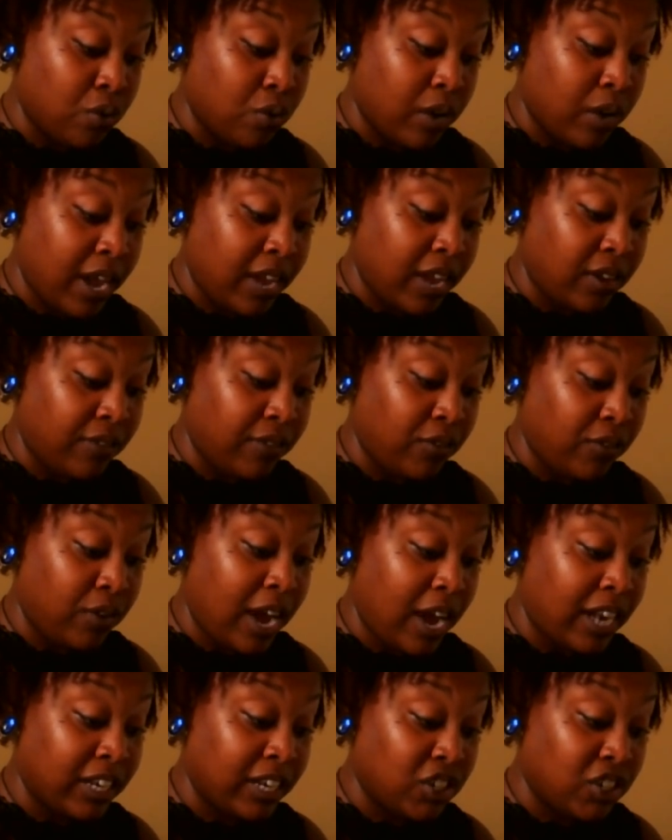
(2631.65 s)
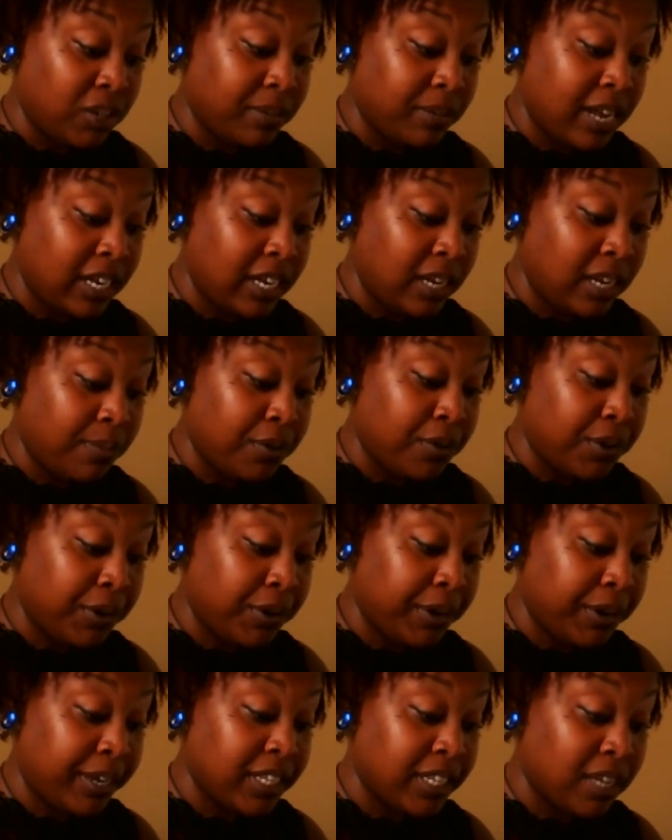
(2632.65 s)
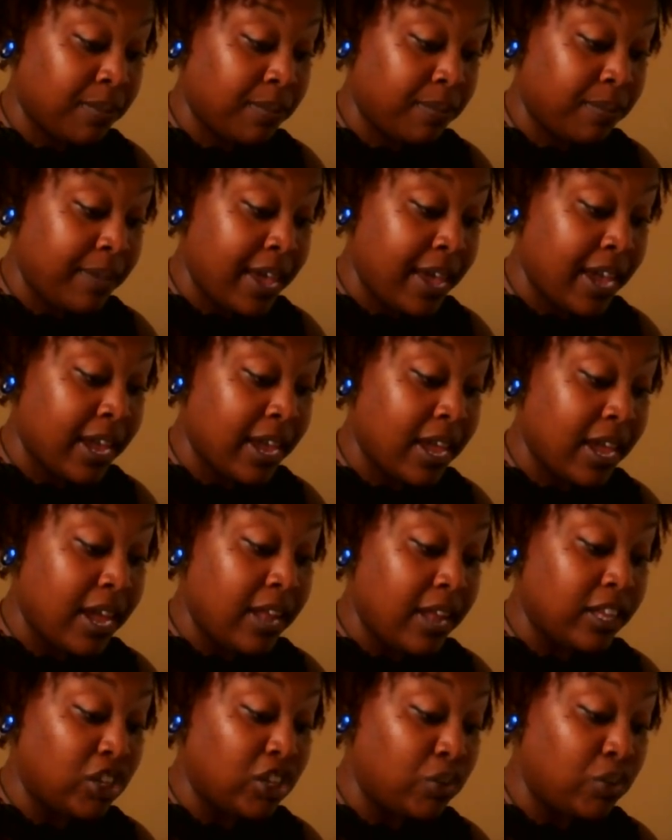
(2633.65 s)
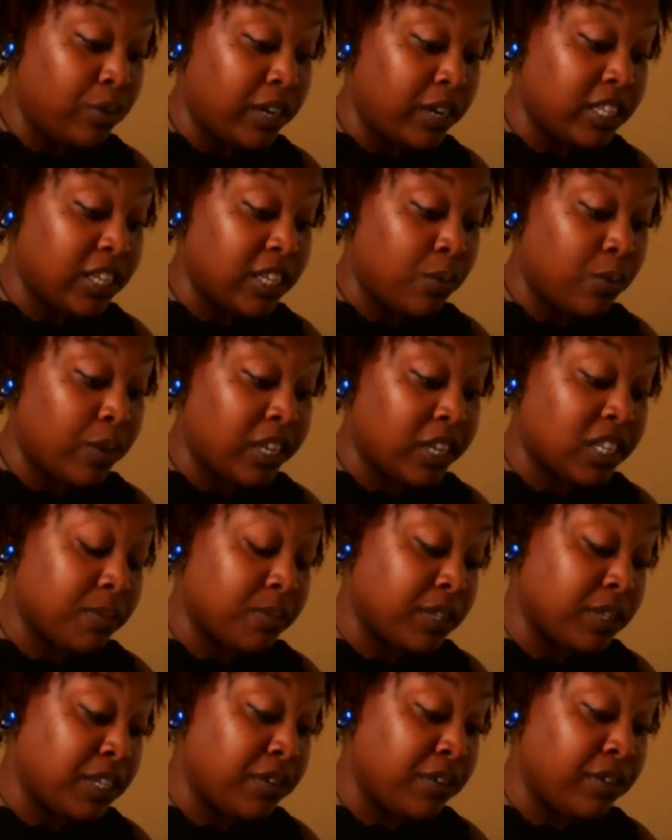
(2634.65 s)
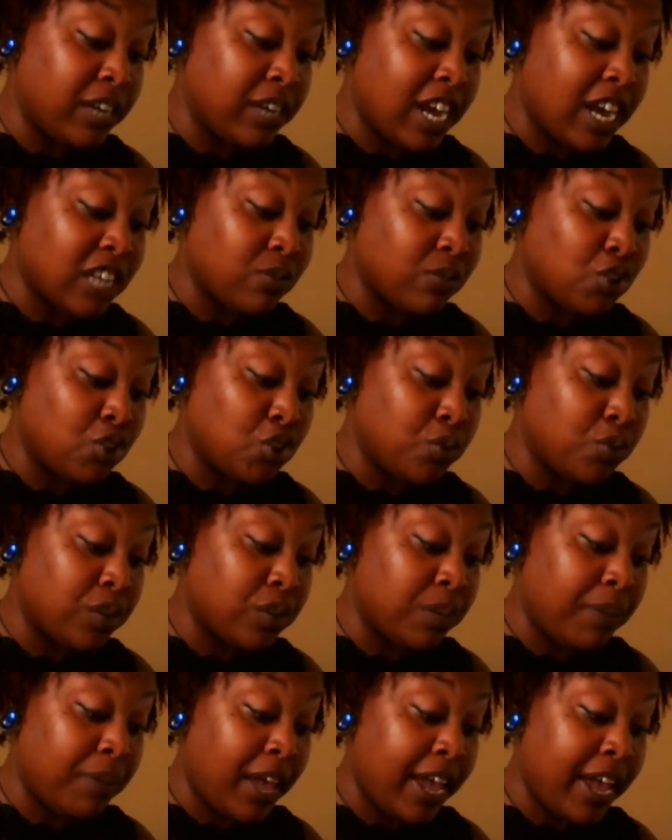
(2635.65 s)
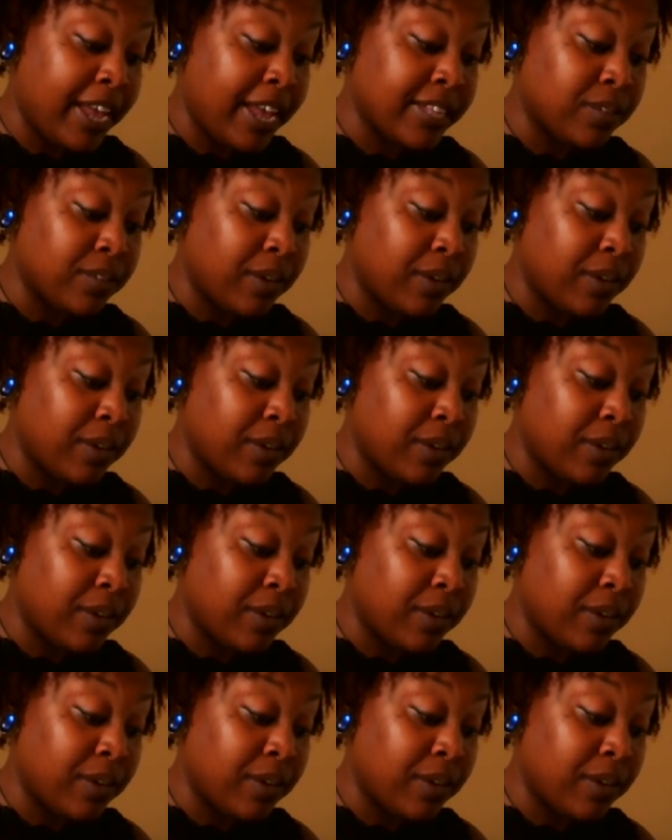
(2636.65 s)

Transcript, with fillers: Okay, if you got a Gemini, Libra, Aquarius coming back that you wanted, they wanted to materialize with you in the past.